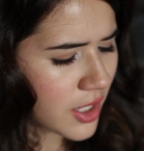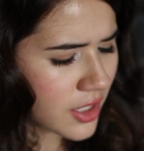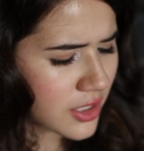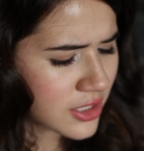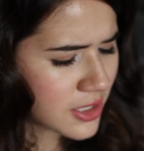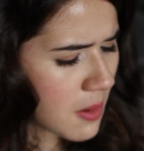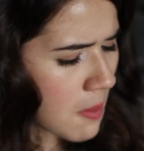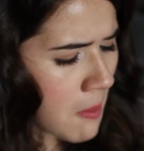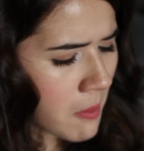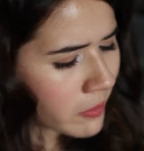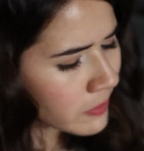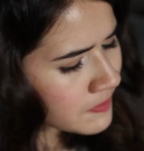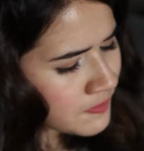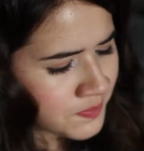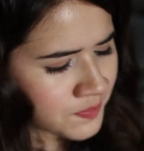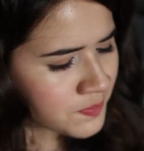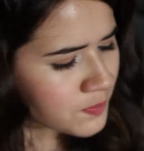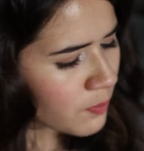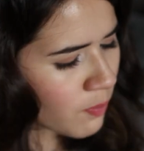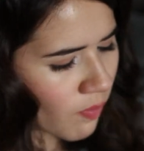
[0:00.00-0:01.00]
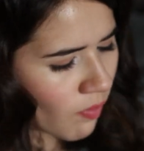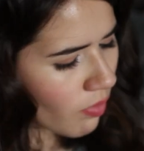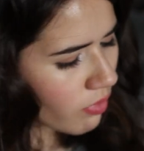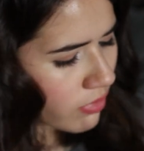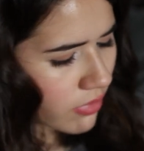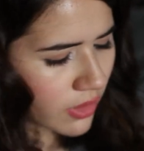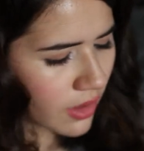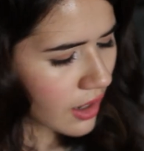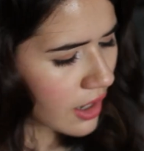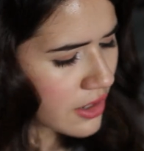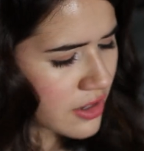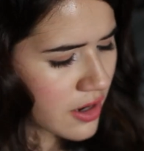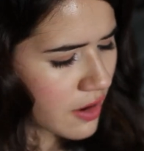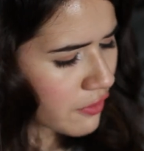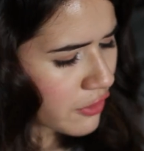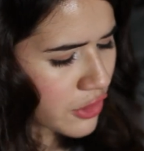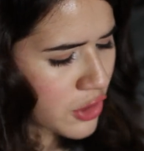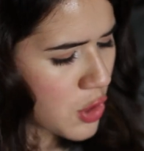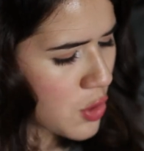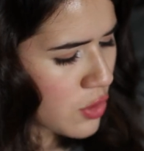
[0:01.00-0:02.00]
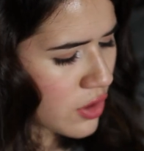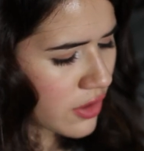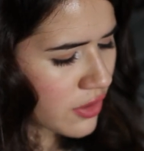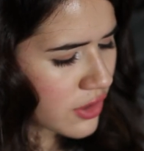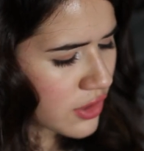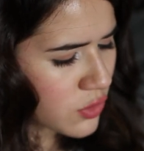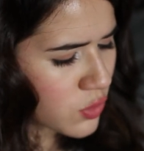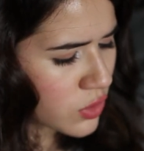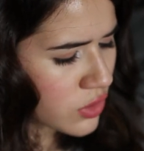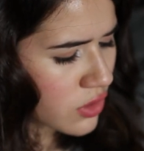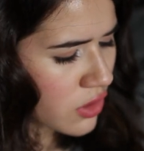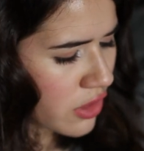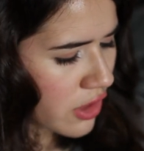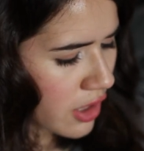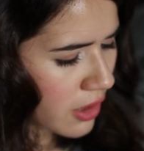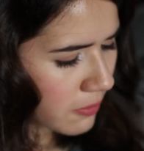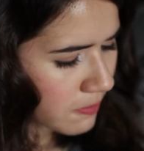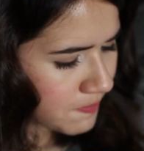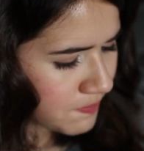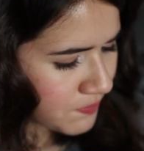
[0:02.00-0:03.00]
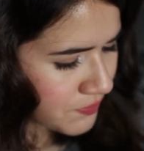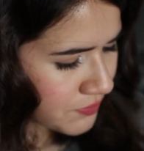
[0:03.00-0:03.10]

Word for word: because I never knew that this was a thing.